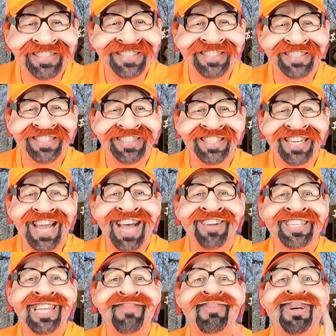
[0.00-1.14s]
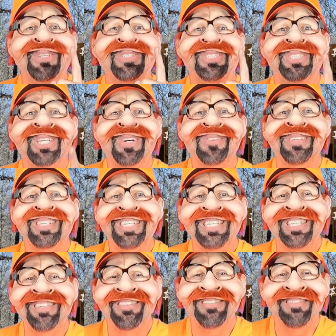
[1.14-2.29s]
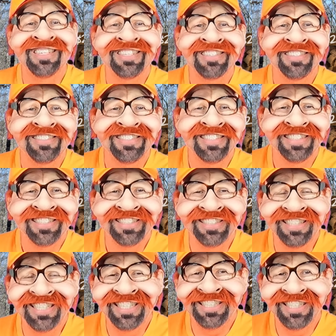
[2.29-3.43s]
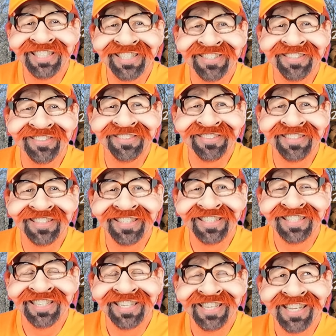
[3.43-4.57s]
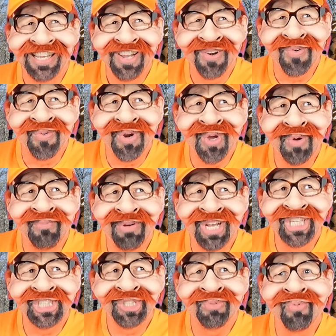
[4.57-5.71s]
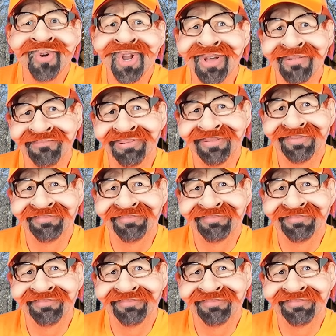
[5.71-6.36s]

and I'll keep on showing you DQ's robust romp.